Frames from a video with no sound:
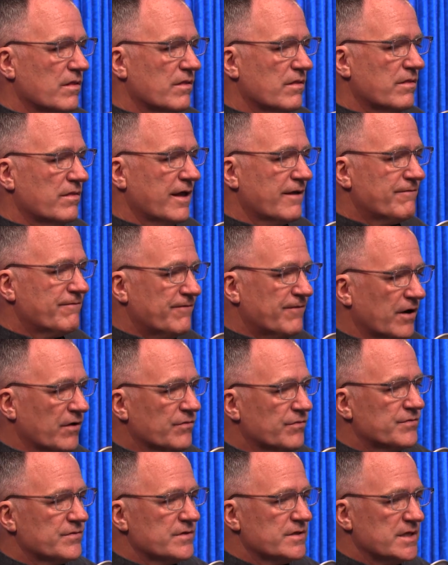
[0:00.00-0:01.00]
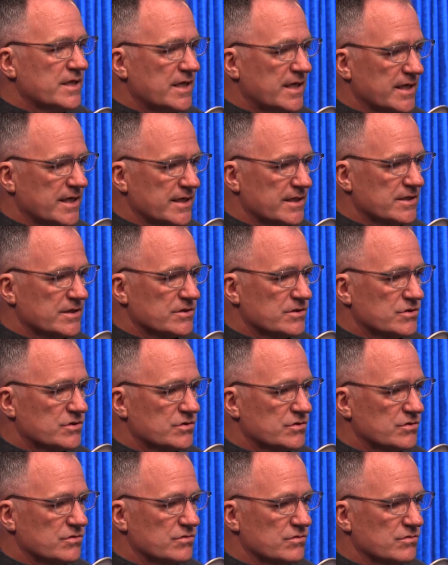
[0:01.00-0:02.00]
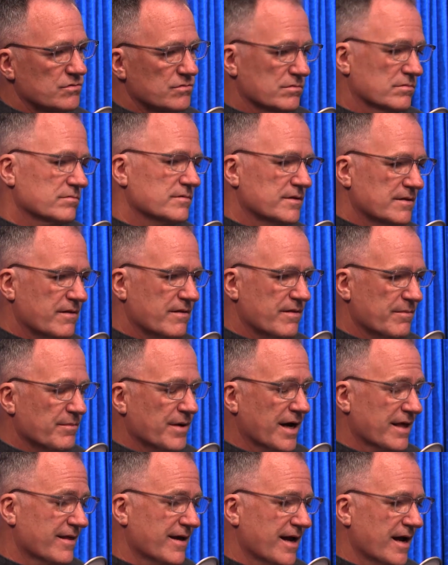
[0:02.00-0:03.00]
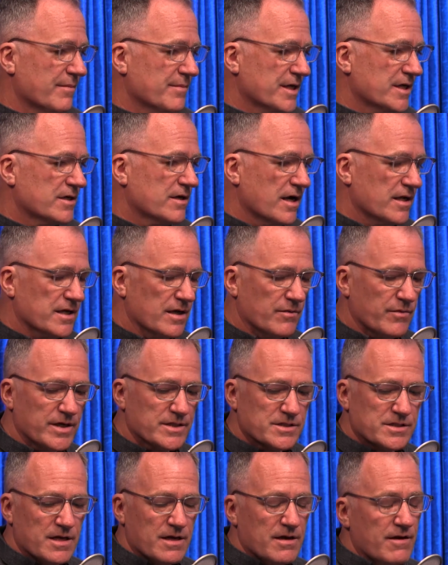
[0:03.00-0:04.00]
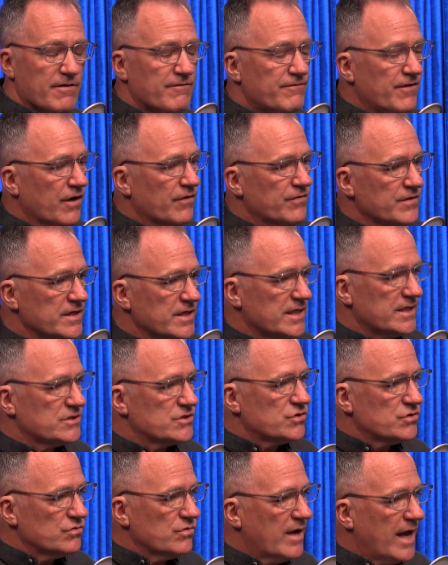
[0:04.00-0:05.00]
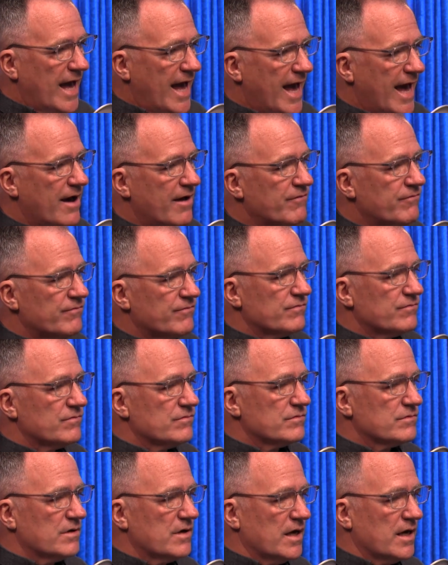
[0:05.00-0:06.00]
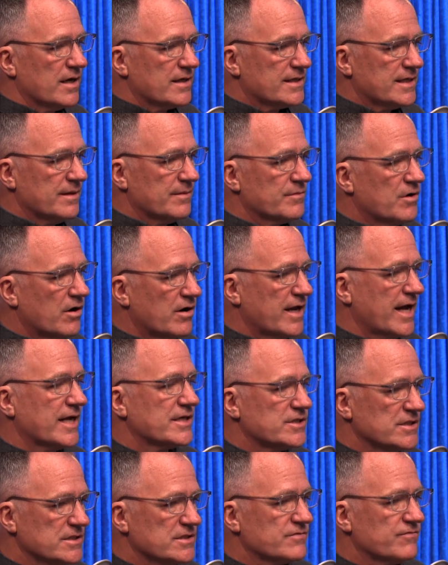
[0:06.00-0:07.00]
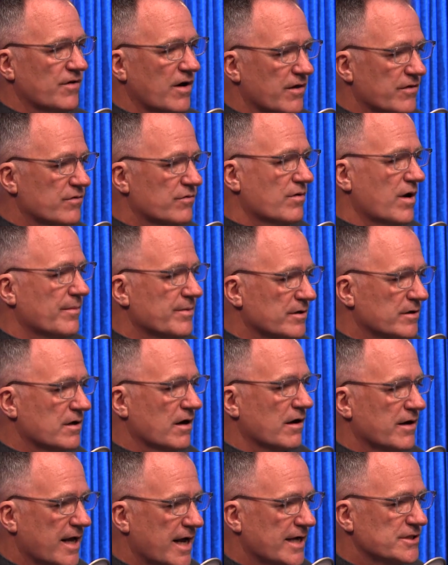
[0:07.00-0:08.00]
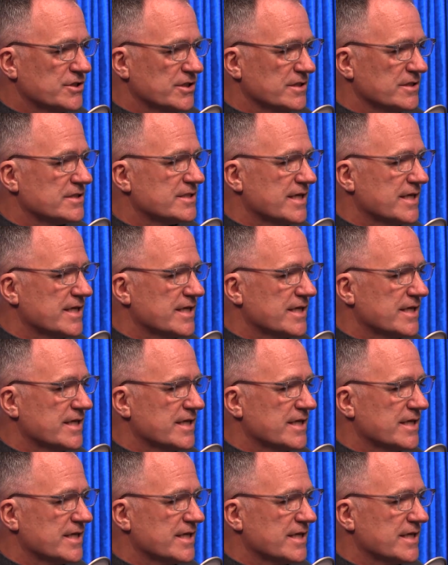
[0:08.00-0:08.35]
They felt the need to by they I mean Kanye West felt the need to have uh, Kim Kardashian's father, Robert Kardashian,